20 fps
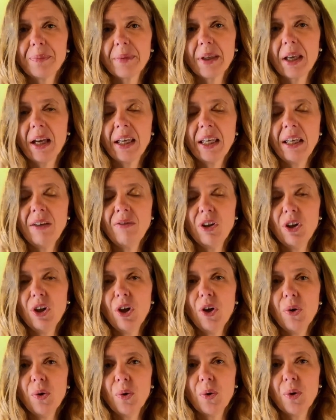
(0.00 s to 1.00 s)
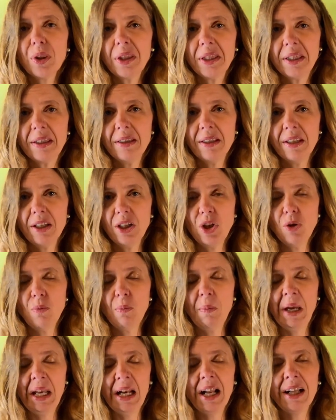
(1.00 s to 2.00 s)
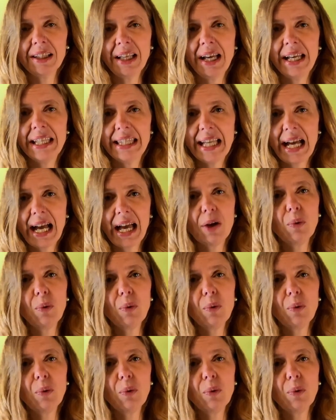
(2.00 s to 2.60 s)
even though you may not like that,